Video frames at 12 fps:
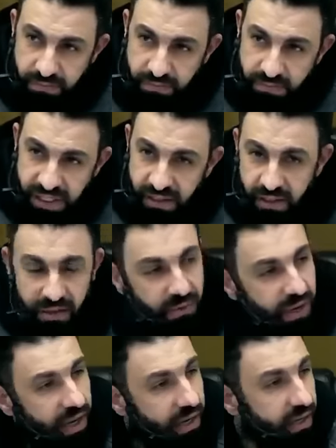Allahu
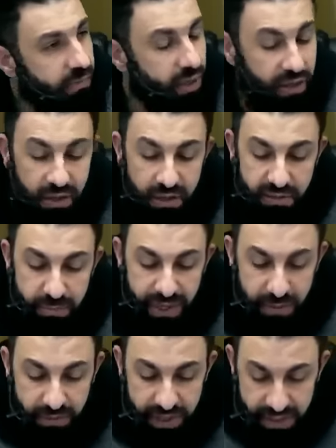A'lam, what kind of
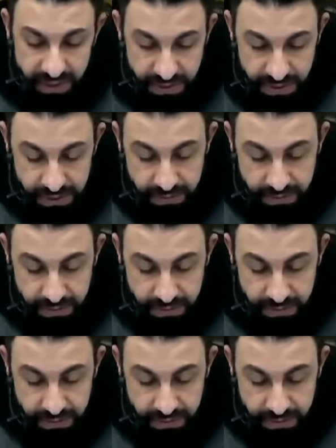battle that is.